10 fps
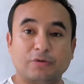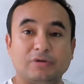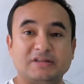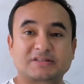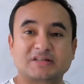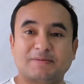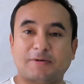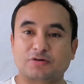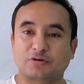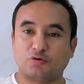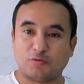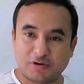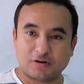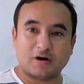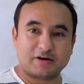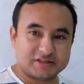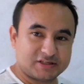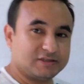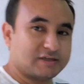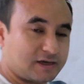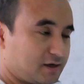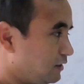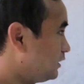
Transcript: we will discuss about the glomerular disease. And